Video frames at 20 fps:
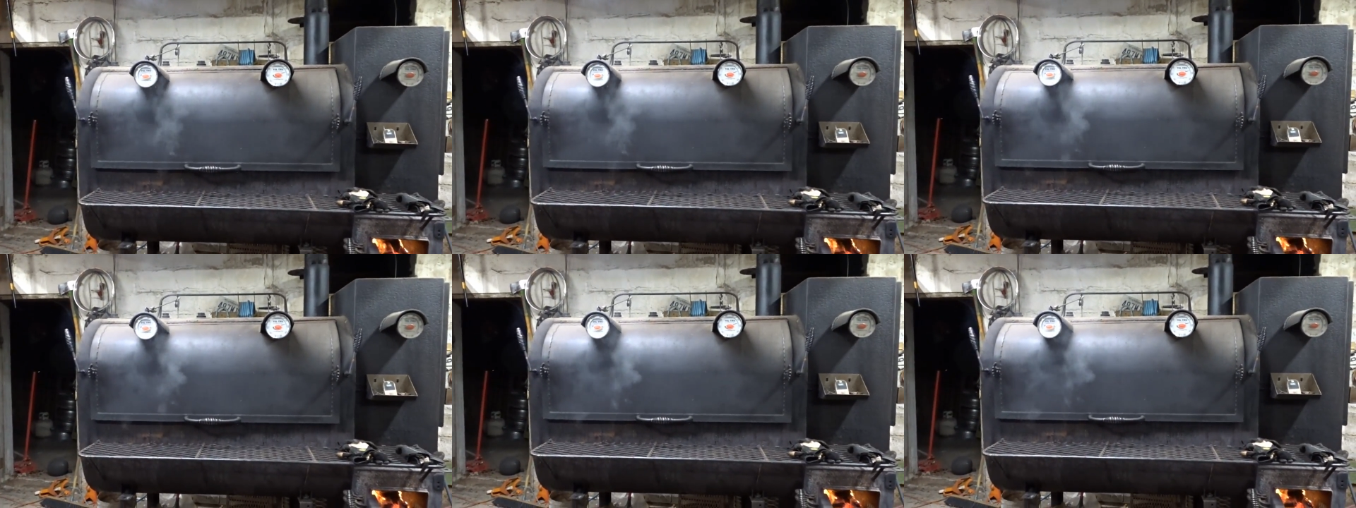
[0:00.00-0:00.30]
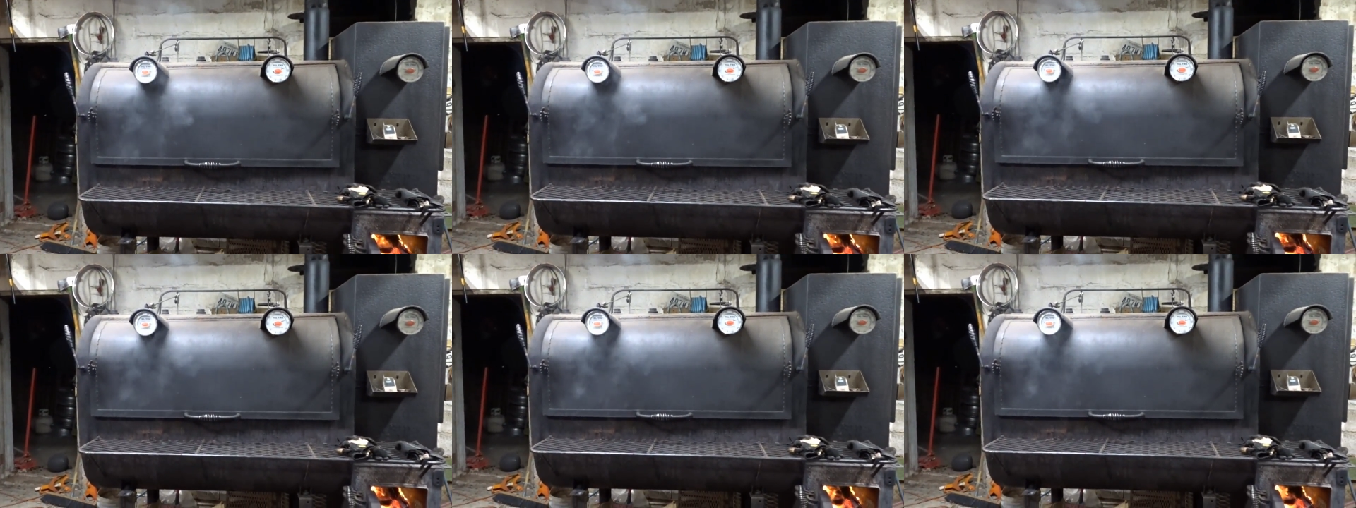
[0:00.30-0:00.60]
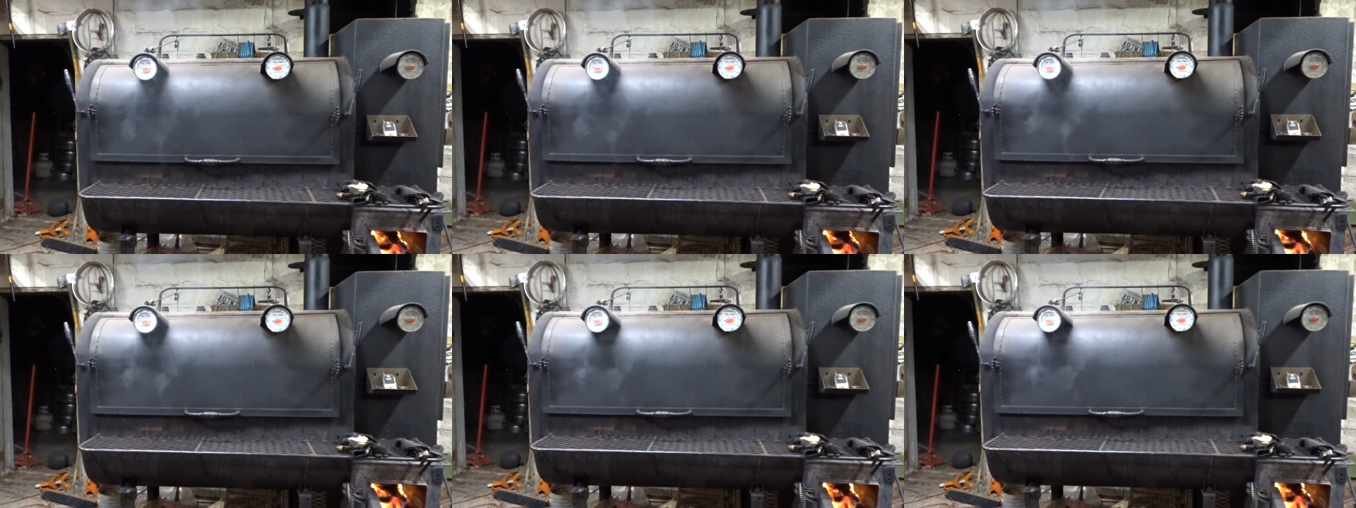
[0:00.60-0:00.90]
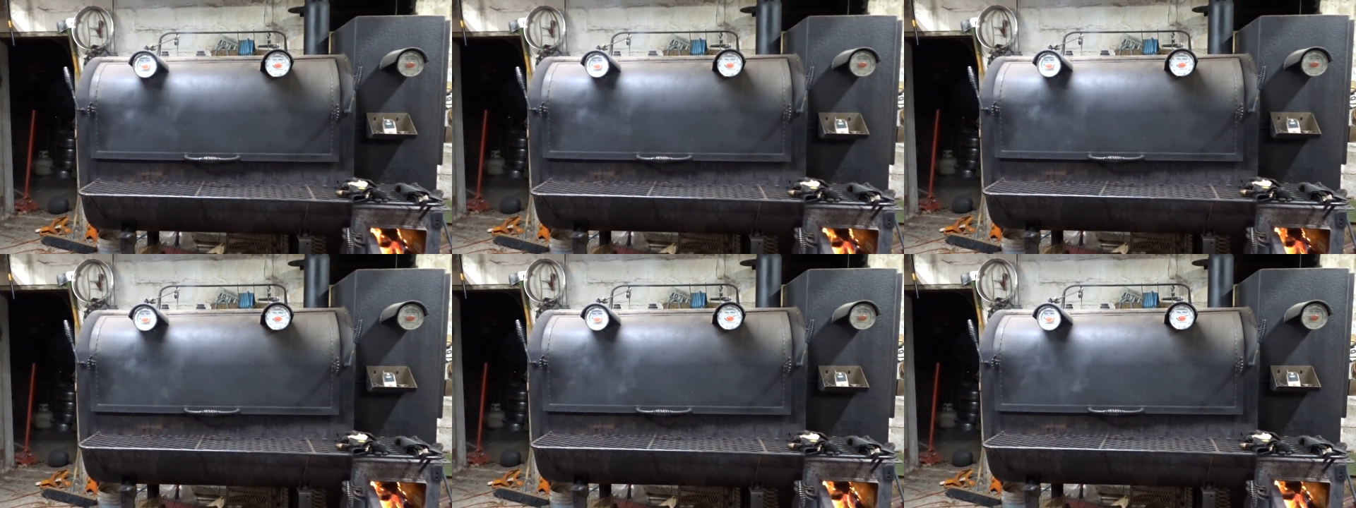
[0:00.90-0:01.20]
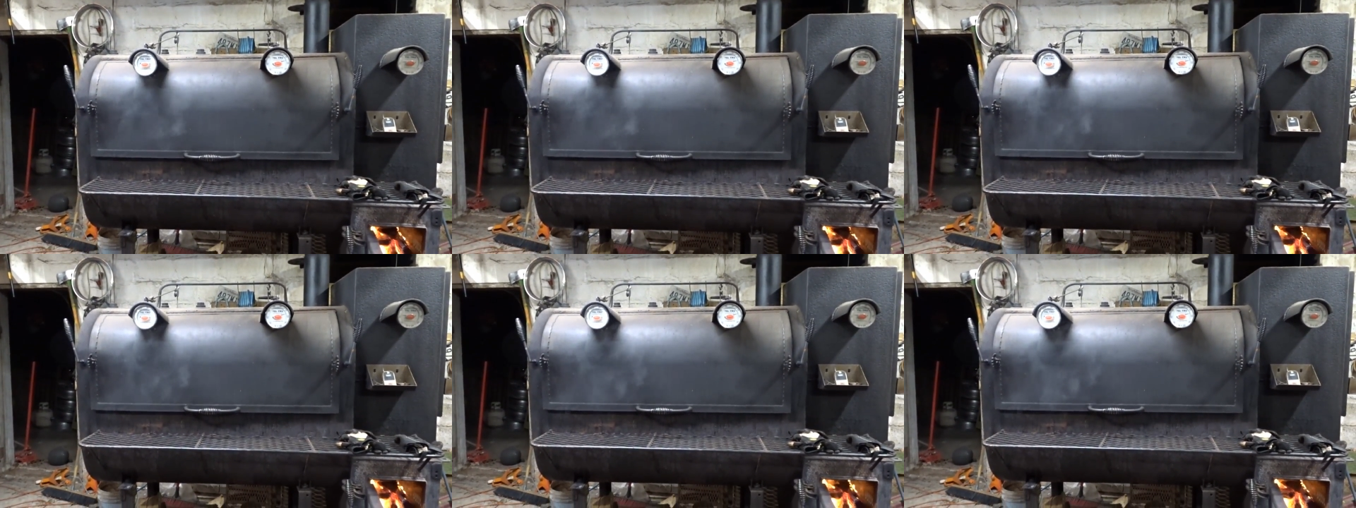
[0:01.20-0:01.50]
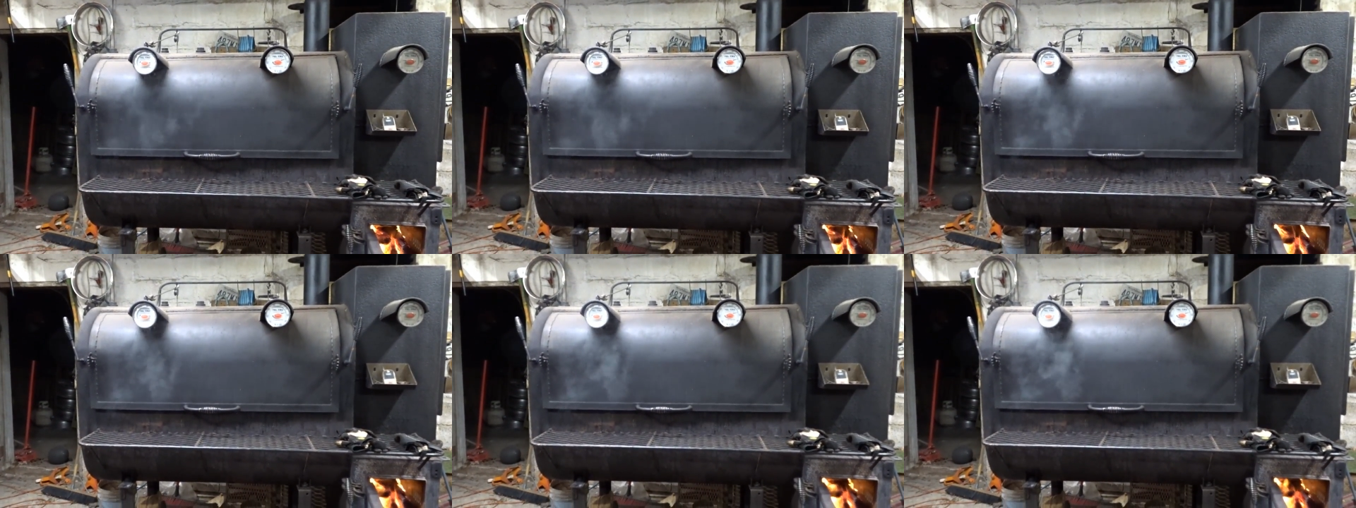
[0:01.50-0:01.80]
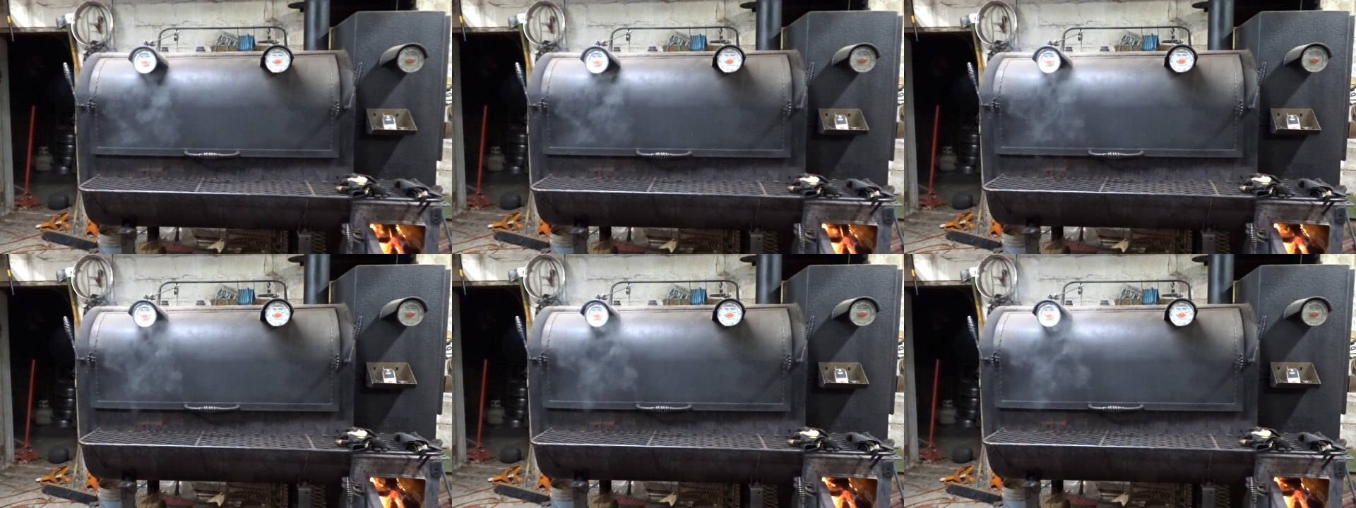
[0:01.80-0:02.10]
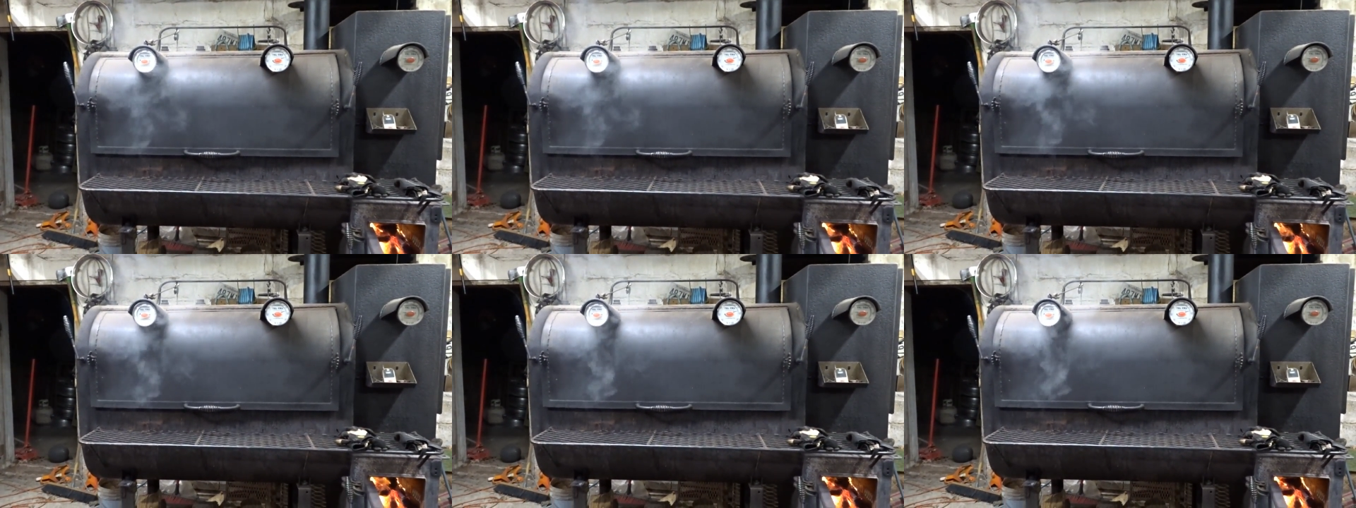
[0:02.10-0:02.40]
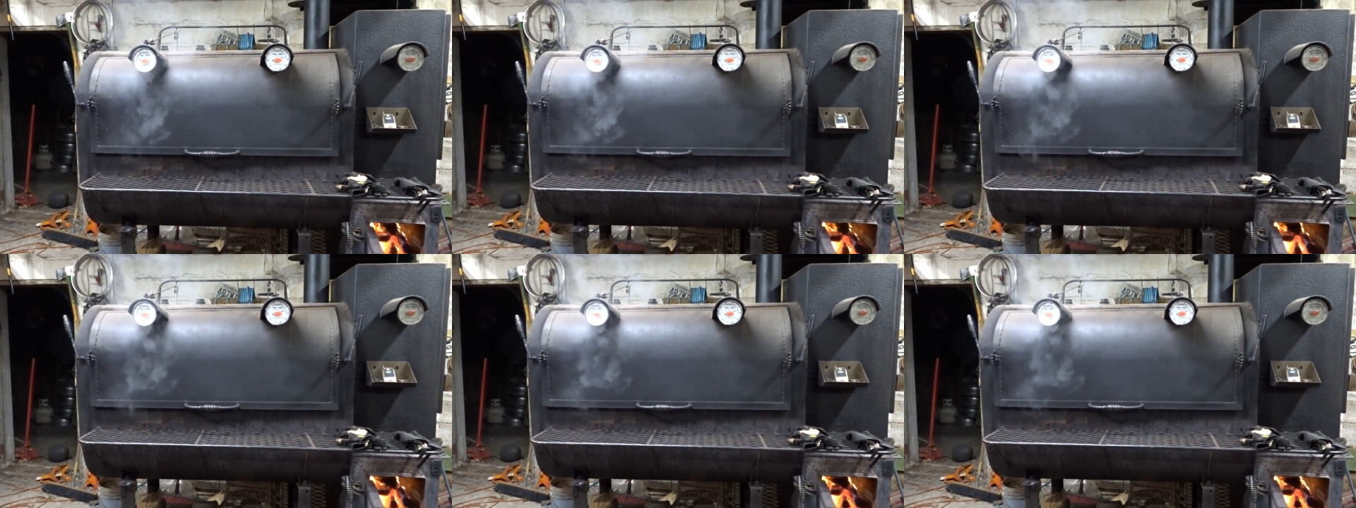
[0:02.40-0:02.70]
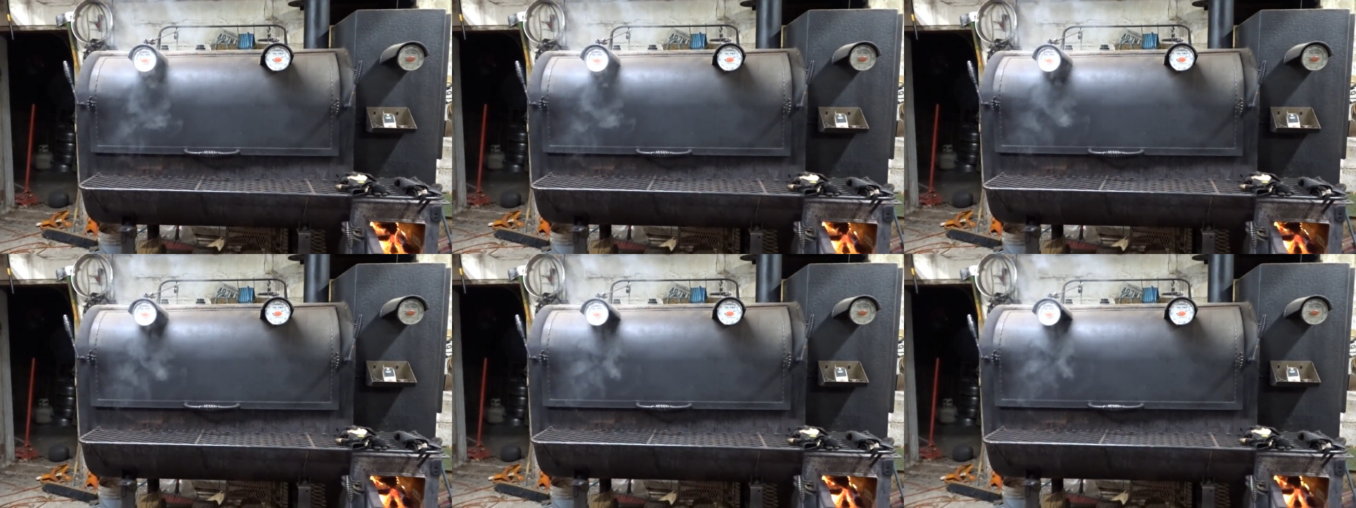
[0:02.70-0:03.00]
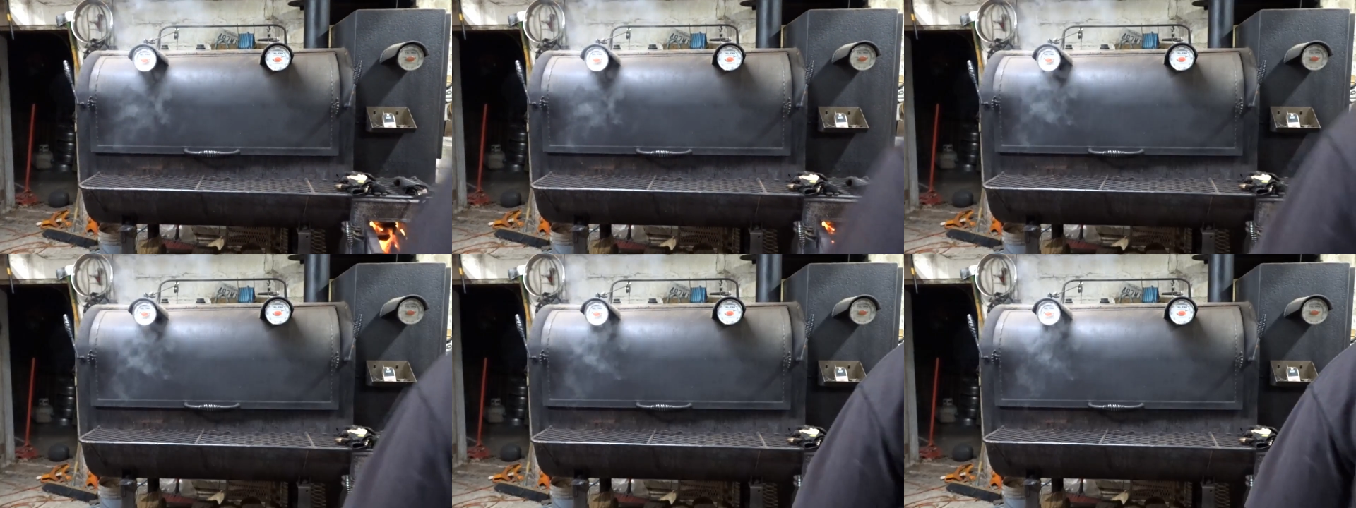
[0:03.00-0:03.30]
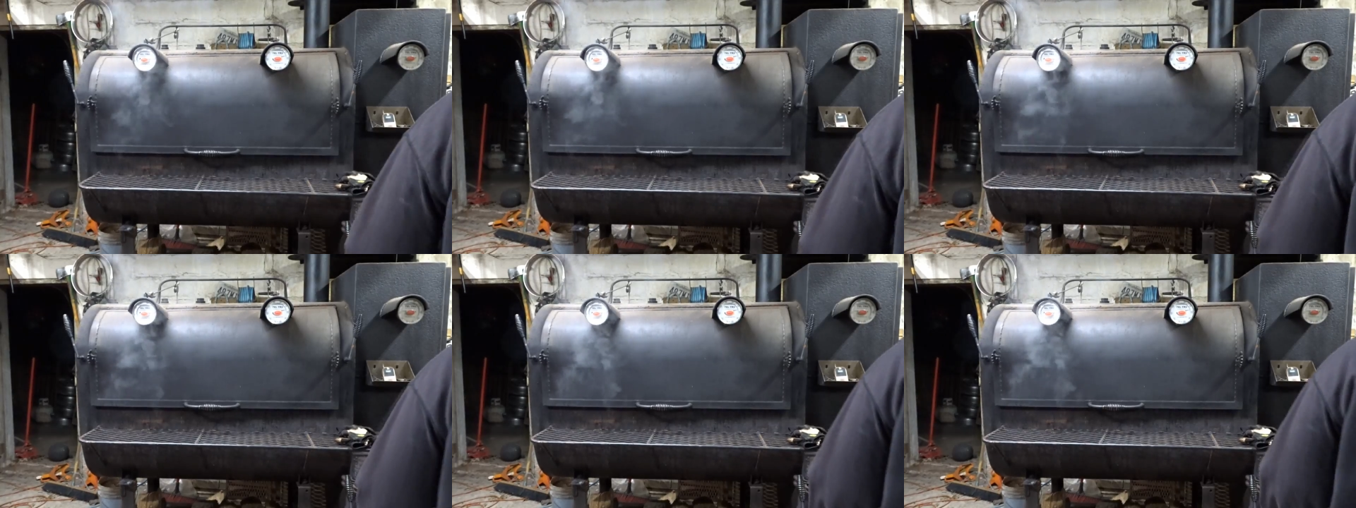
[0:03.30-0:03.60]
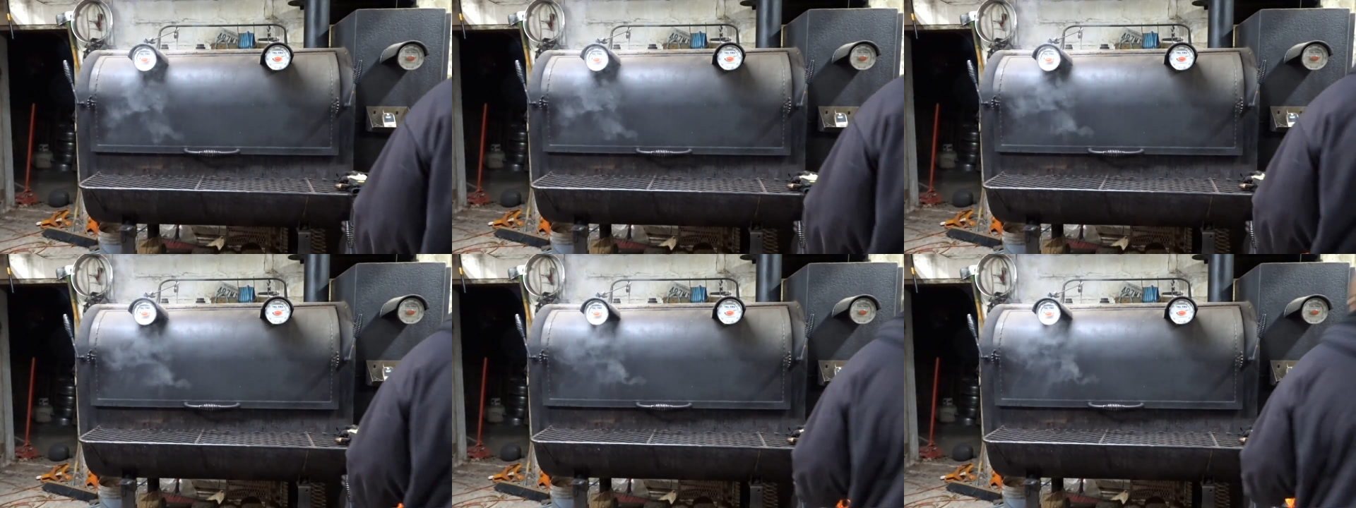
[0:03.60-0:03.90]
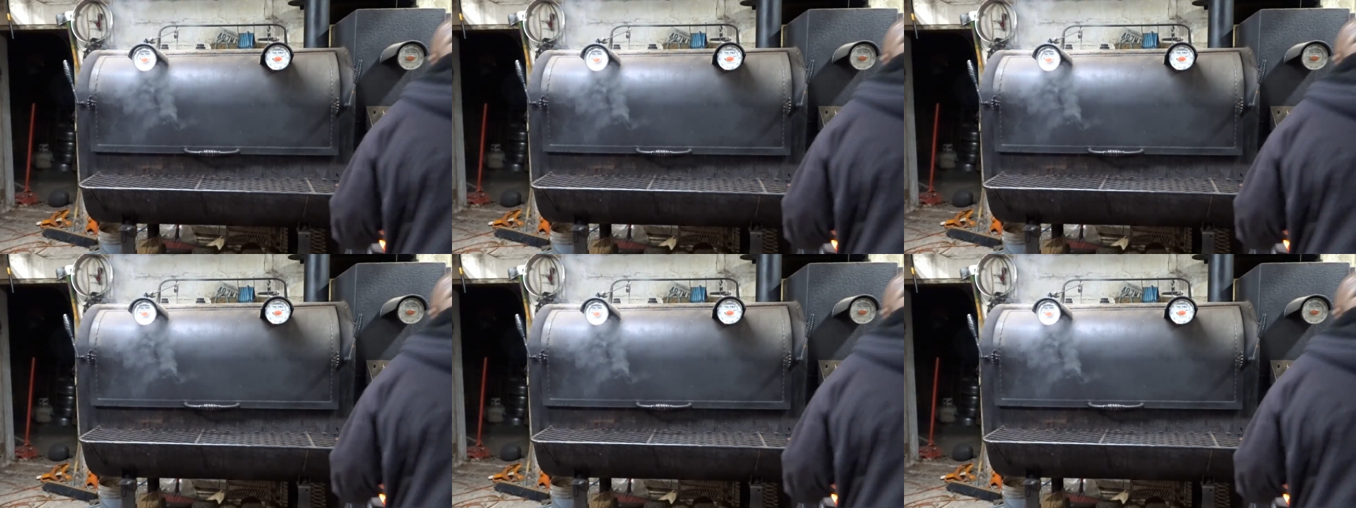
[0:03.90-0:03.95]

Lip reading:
Nobody's mouth can be seen.